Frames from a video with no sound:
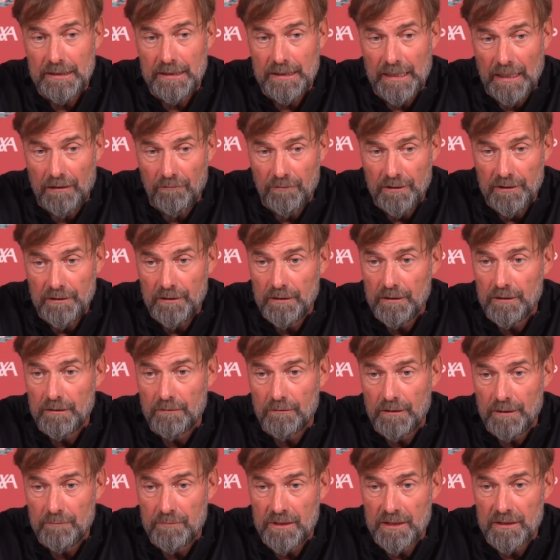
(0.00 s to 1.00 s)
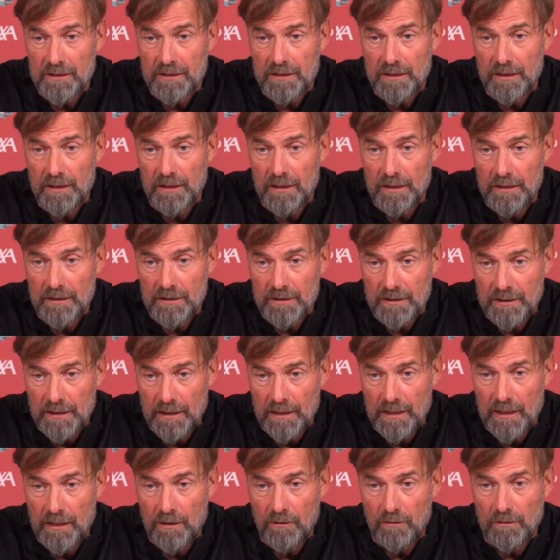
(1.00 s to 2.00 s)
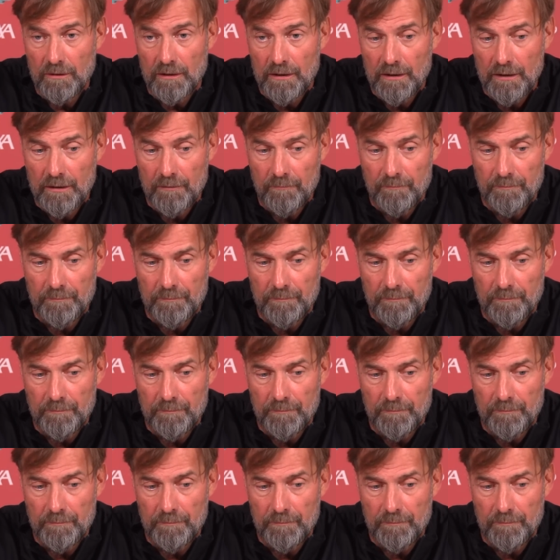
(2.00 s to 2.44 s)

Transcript: Calvin Ramsey is still out,